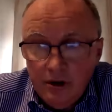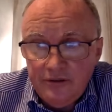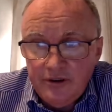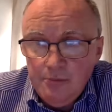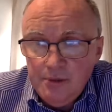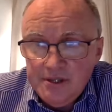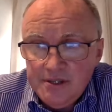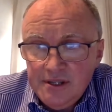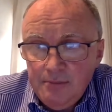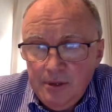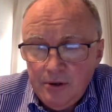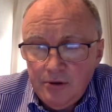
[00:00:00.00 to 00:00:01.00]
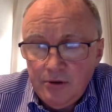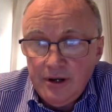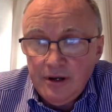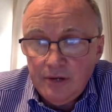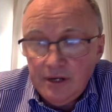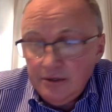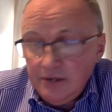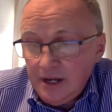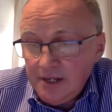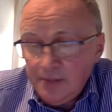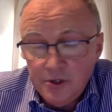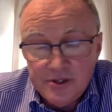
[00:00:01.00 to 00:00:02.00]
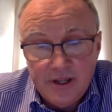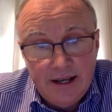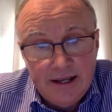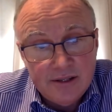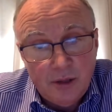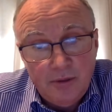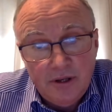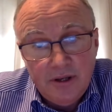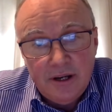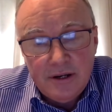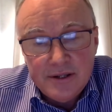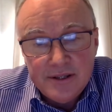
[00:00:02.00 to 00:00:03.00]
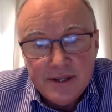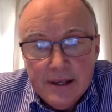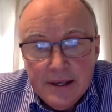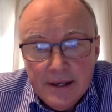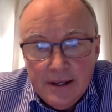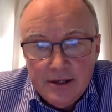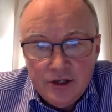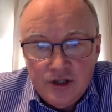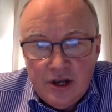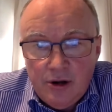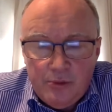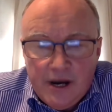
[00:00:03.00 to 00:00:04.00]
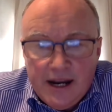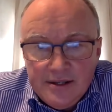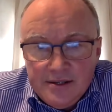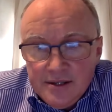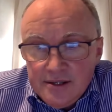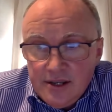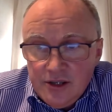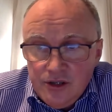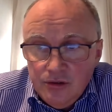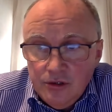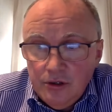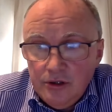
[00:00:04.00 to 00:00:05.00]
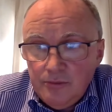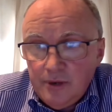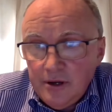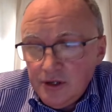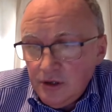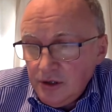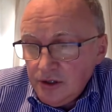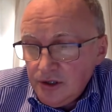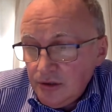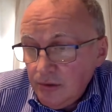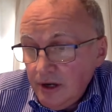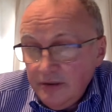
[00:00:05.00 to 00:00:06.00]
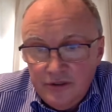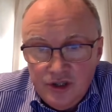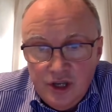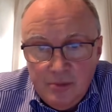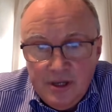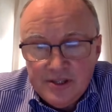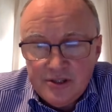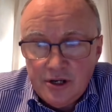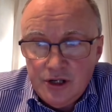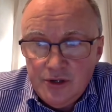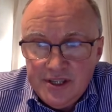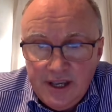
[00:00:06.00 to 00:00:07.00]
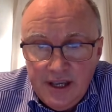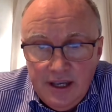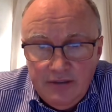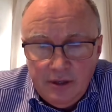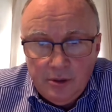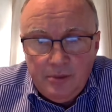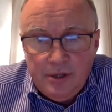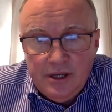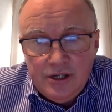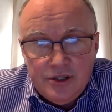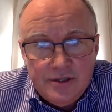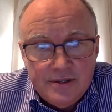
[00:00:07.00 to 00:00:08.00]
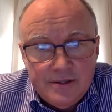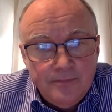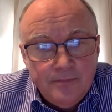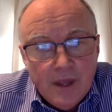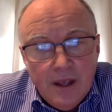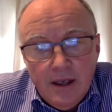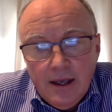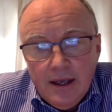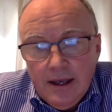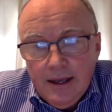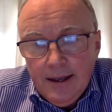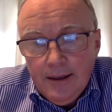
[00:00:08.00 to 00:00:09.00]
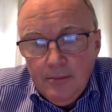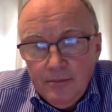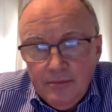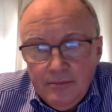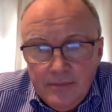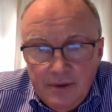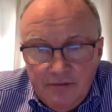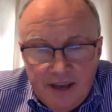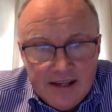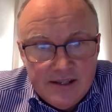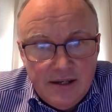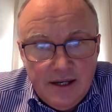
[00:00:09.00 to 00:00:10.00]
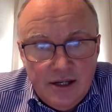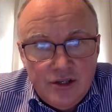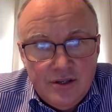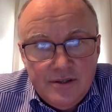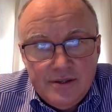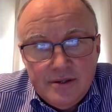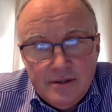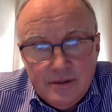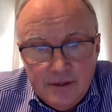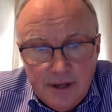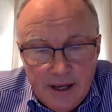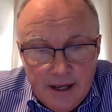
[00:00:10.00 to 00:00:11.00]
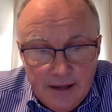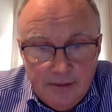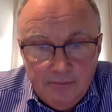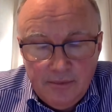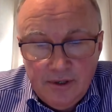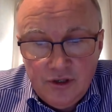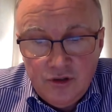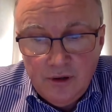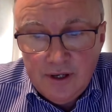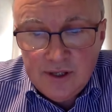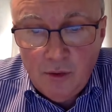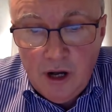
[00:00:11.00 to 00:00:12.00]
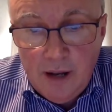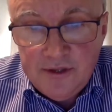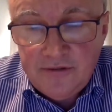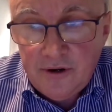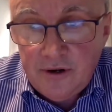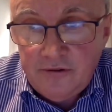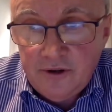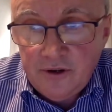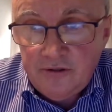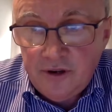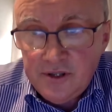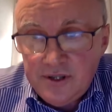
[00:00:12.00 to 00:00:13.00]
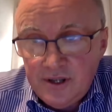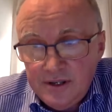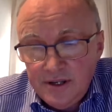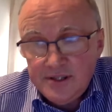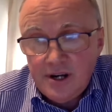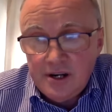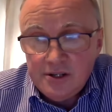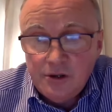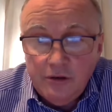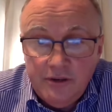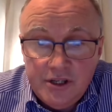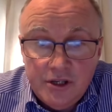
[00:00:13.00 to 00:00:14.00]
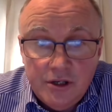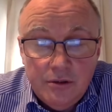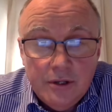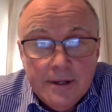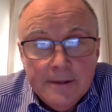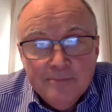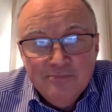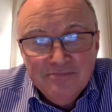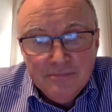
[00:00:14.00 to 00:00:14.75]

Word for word: We're all very busy, people are running around. And I suppose in the last couple of years, general practices, as you know, and probably talking to your wife, the GP surgery is heaving with patients, um, vaccinations, uh, swabs for, for, for uh, SARS CoV 2